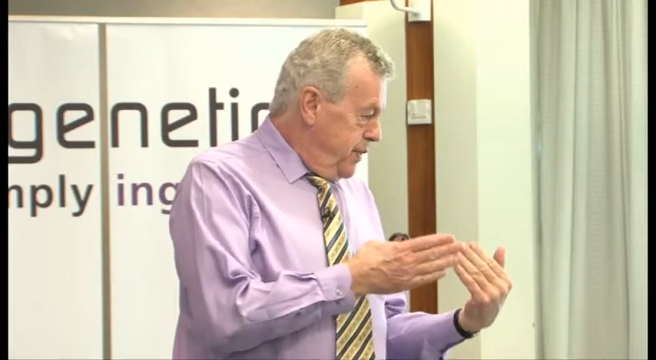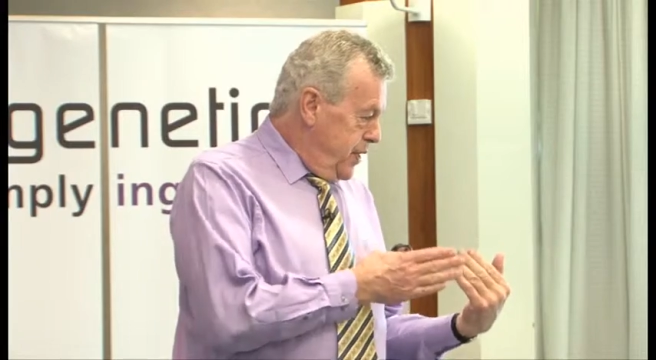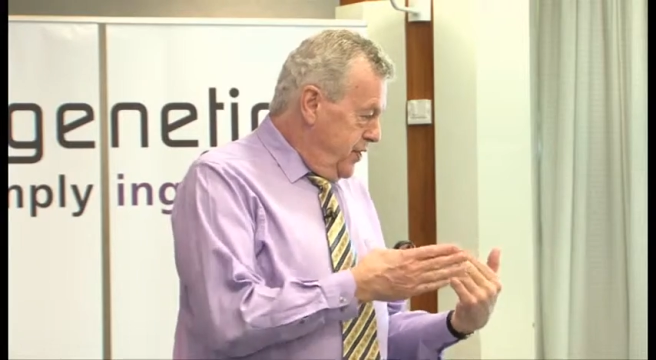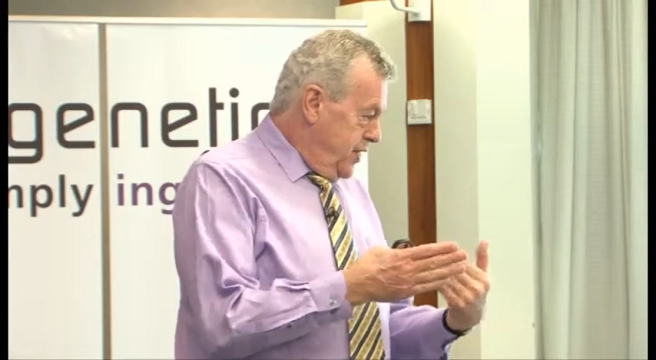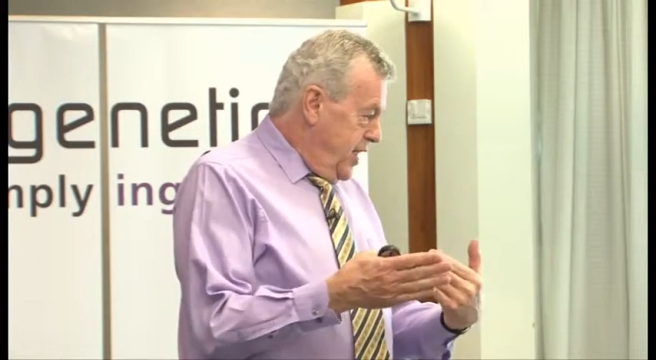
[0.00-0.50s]

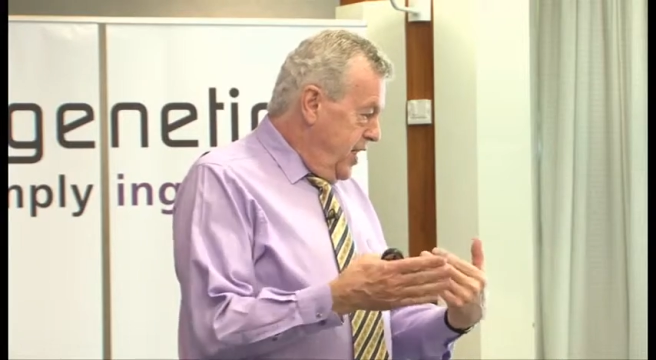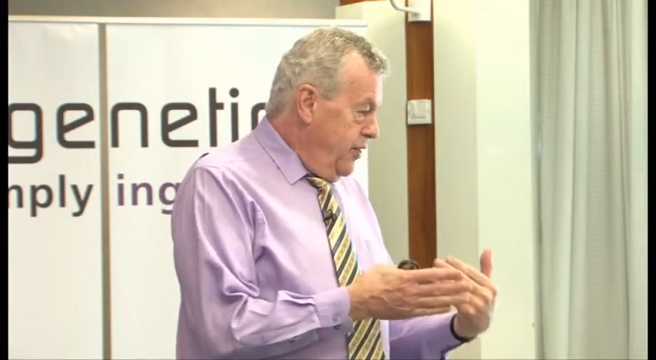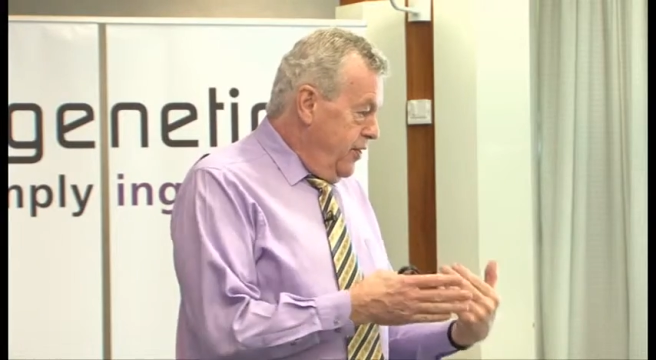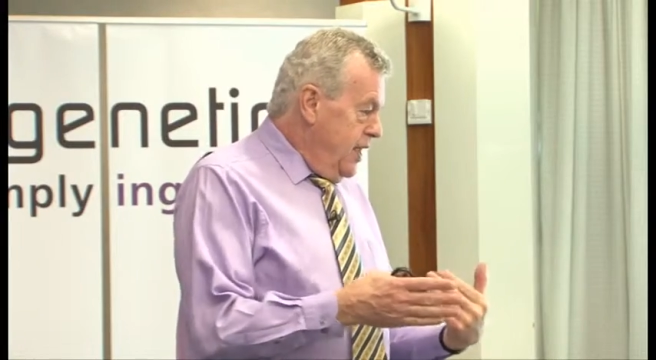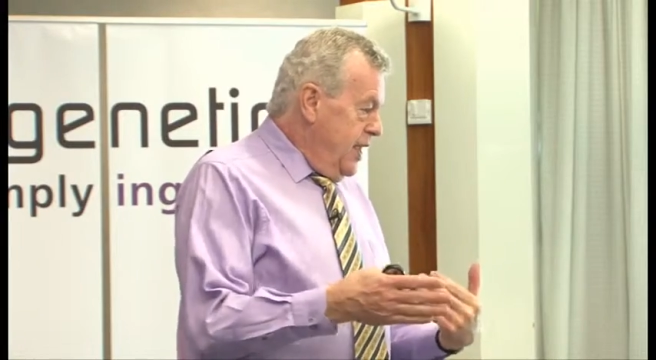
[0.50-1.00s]
because the
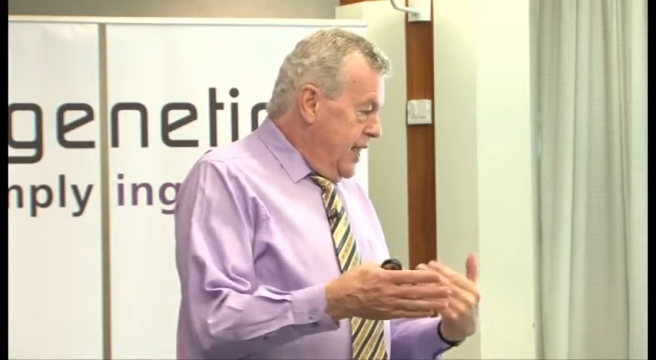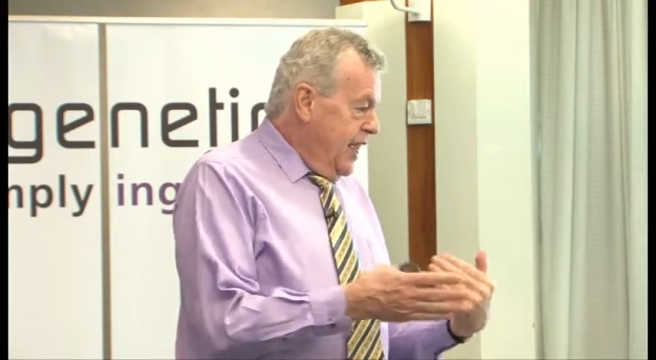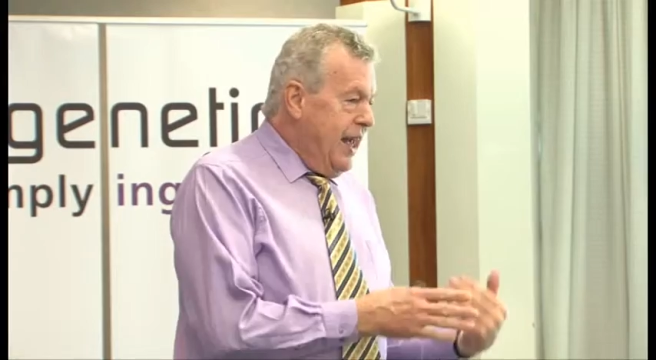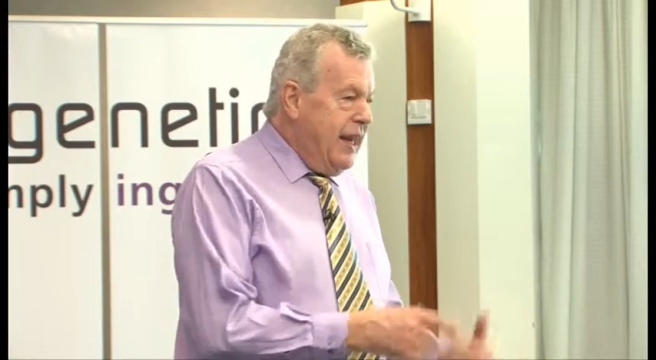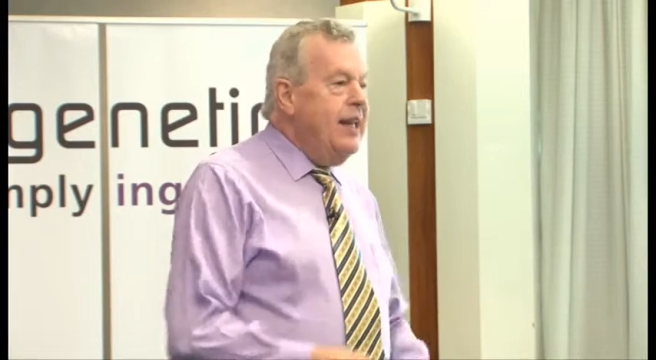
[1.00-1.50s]
kale
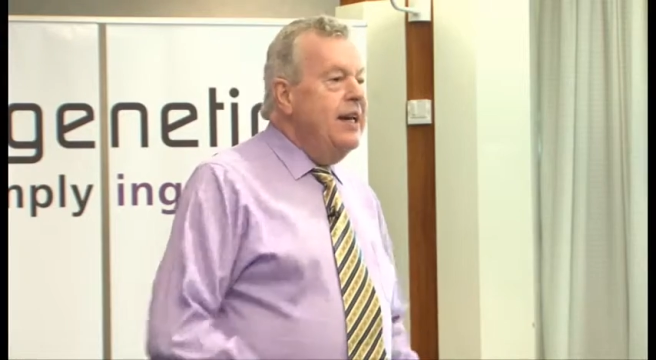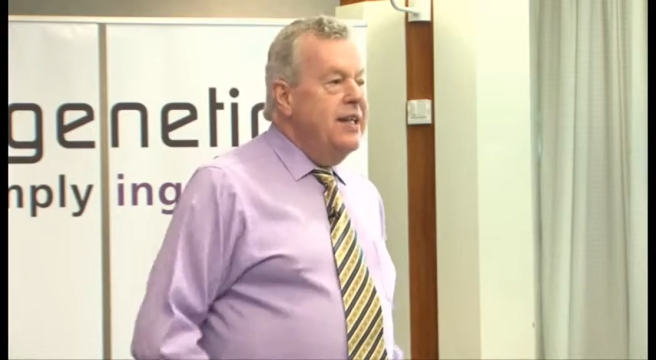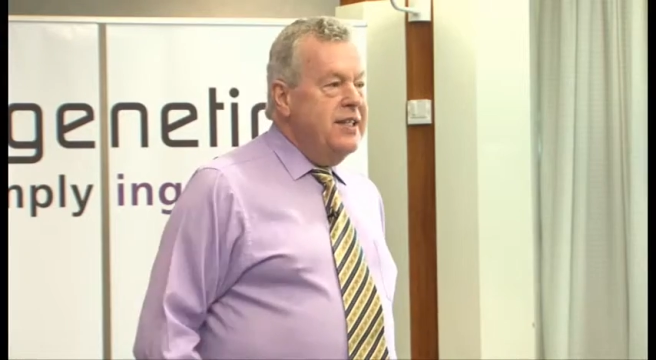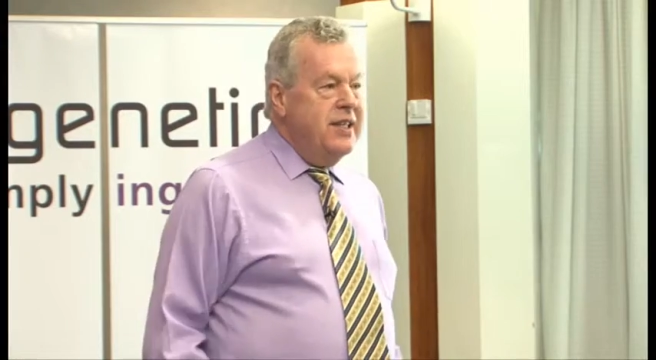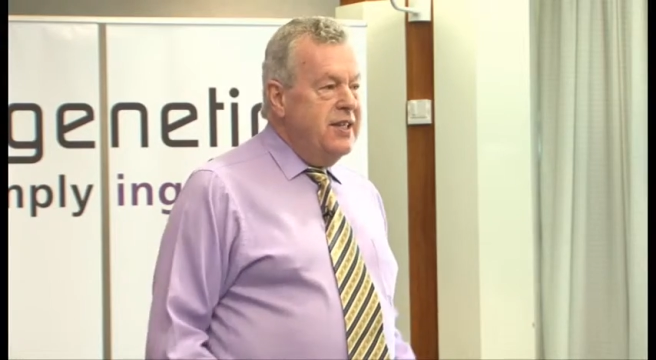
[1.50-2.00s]

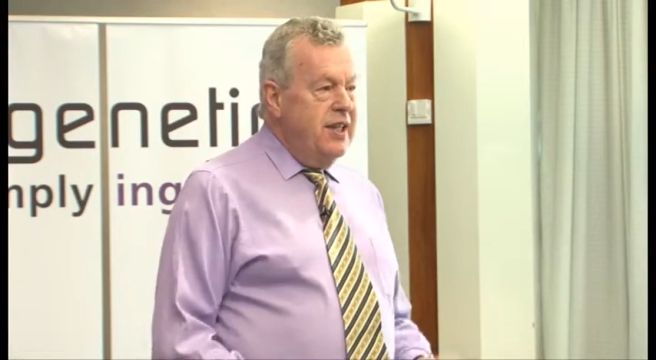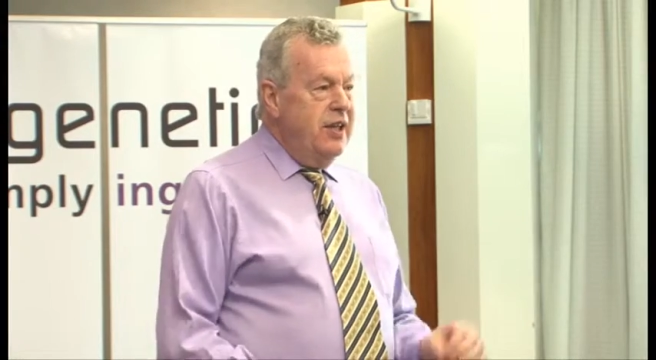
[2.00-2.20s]
catalyzes the